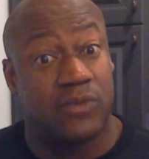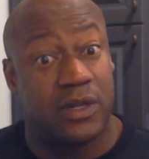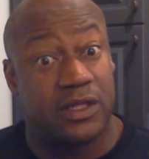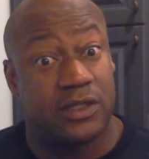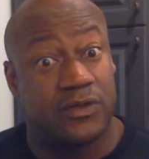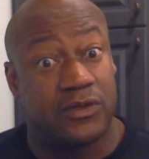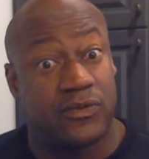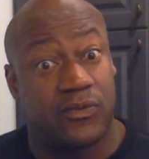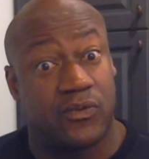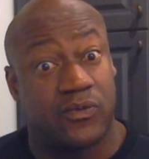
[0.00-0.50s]

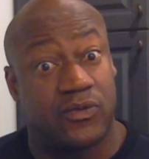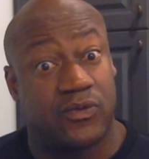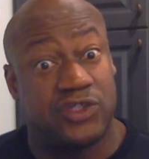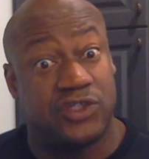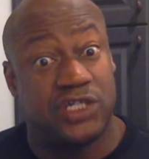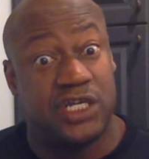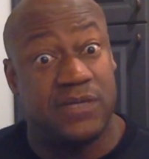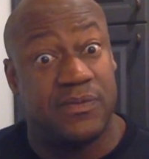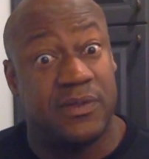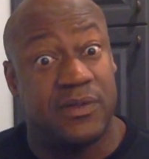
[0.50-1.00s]
relatively
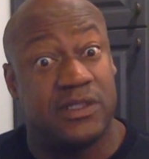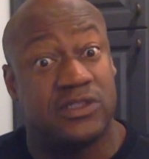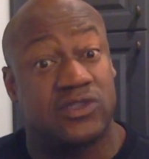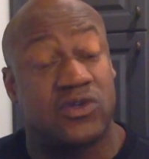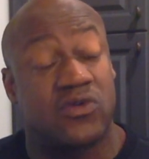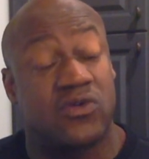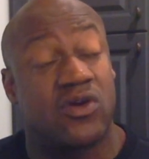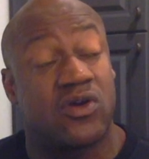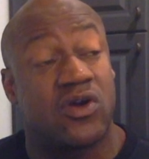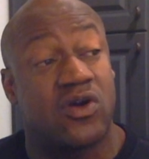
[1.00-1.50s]
cheap, and it's
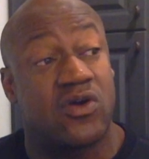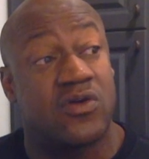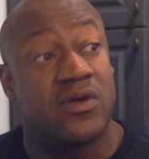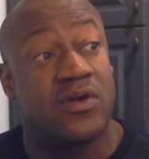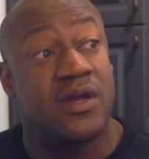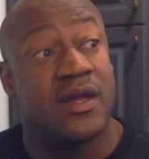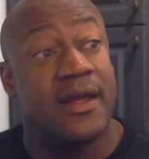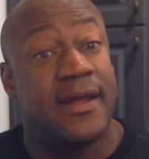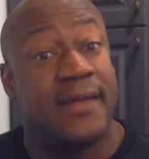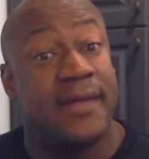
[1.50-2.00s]
going to hurt